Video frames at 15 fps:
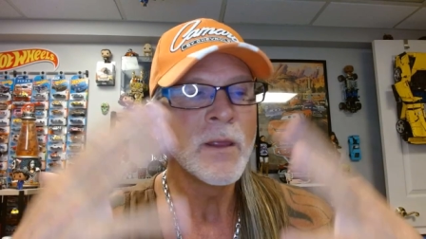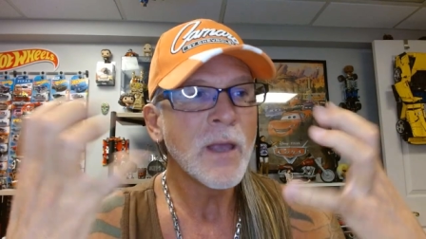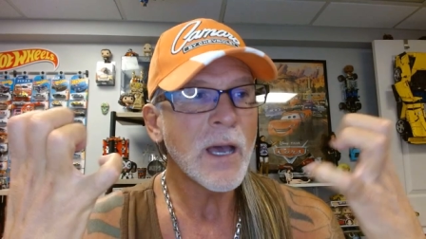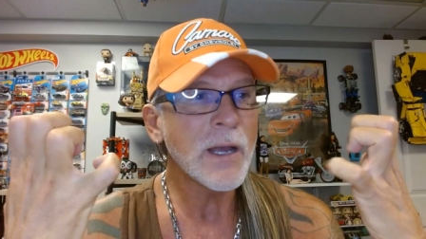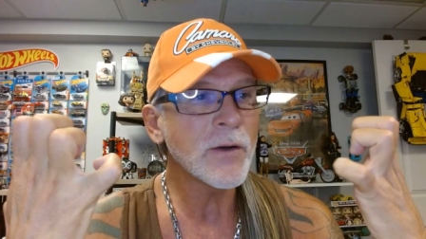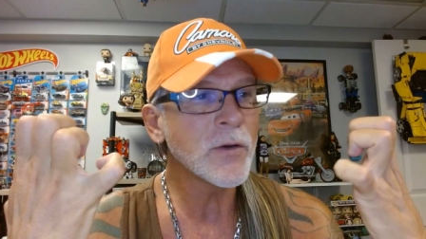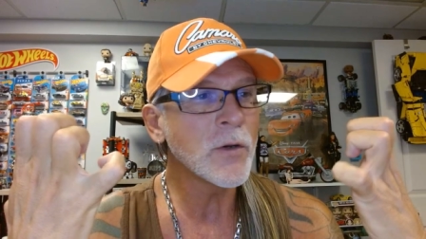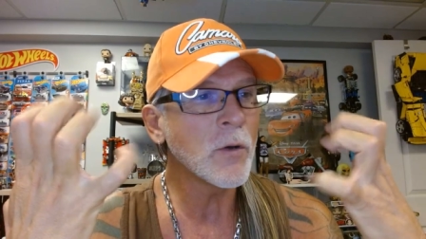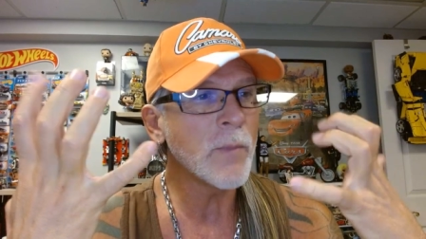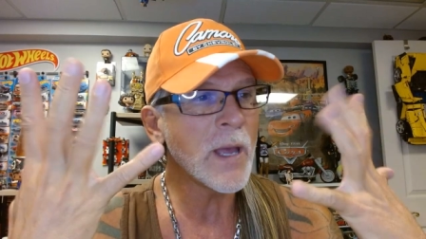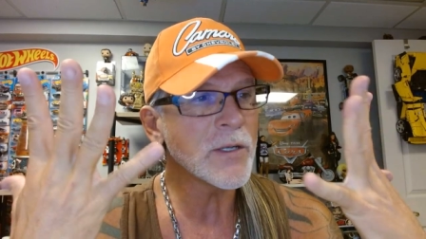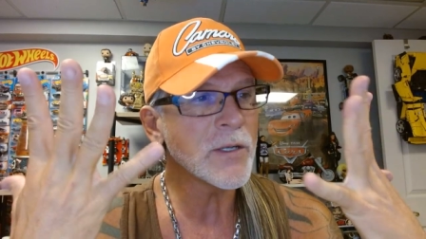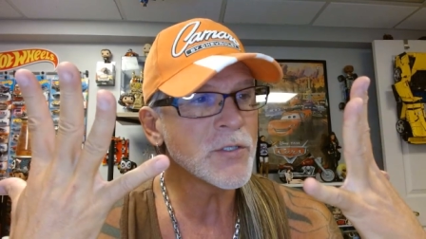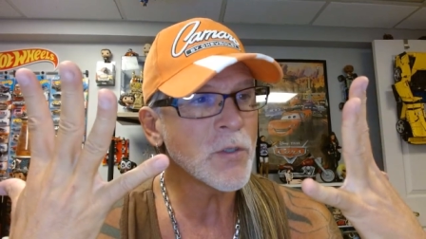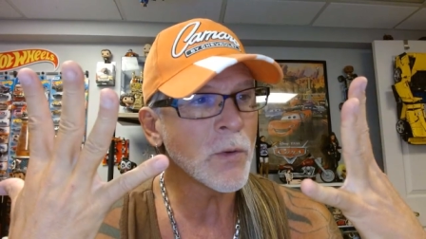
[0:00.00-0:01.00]
I don't know
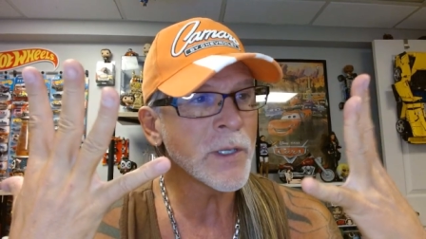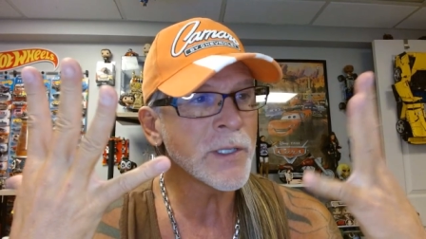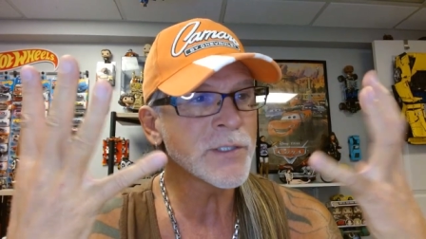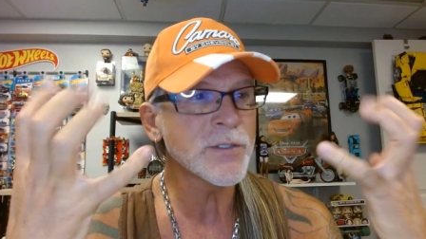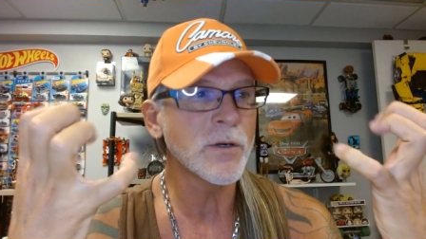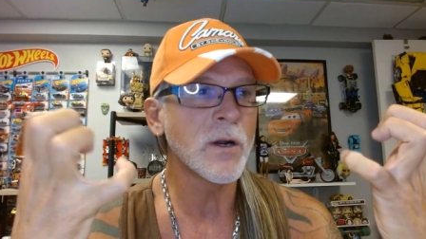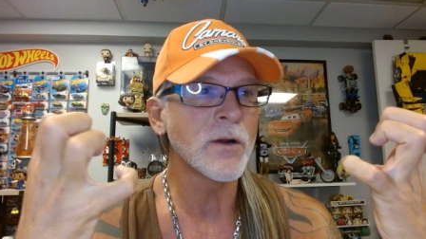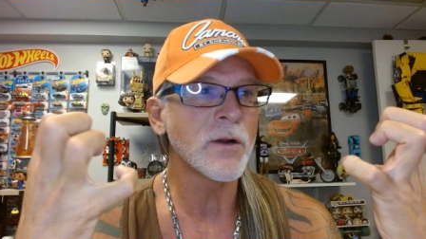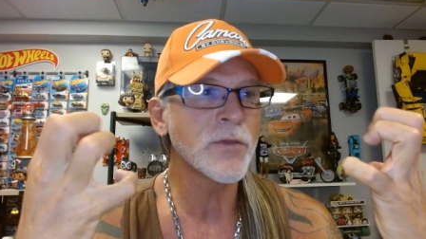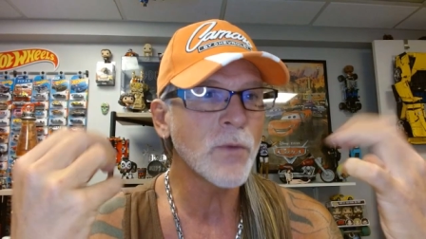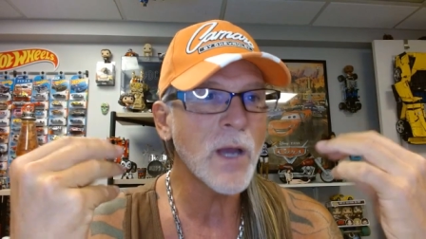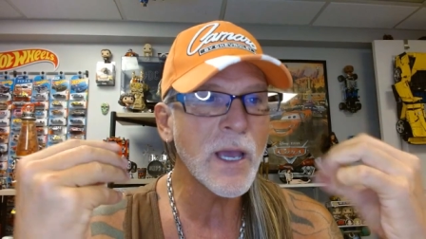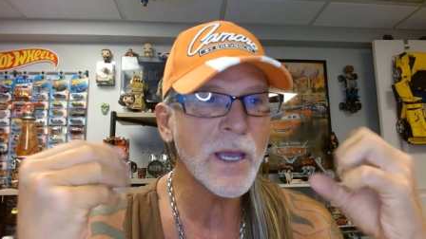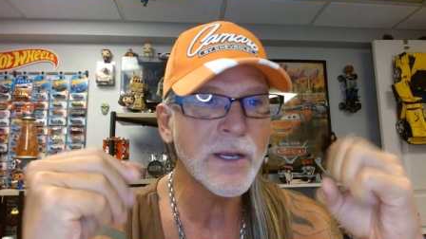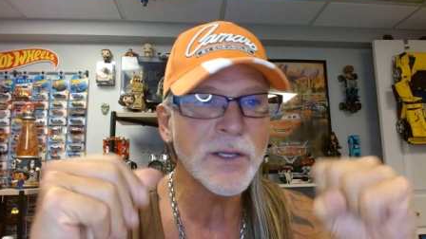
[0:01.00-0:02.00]
about joints or
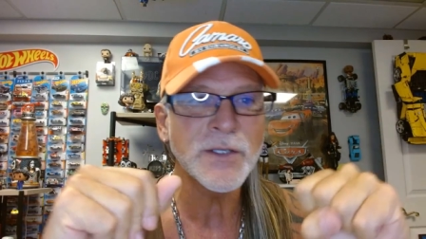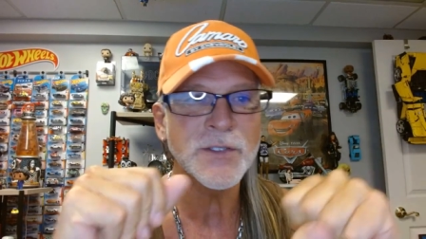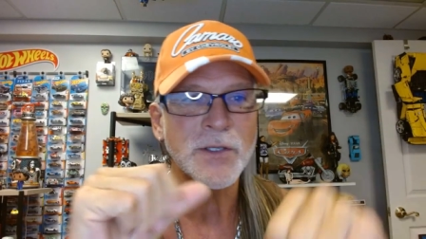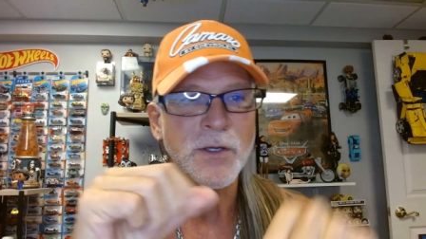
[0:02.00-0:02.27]
arthritis,